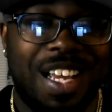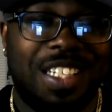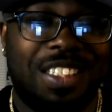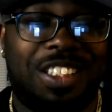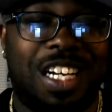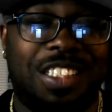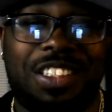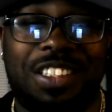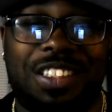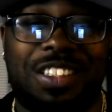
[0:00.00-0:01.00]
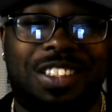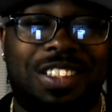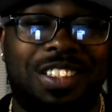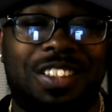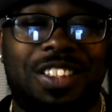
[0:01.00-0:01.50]

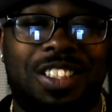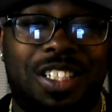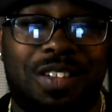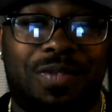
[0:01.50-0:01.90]
Judges look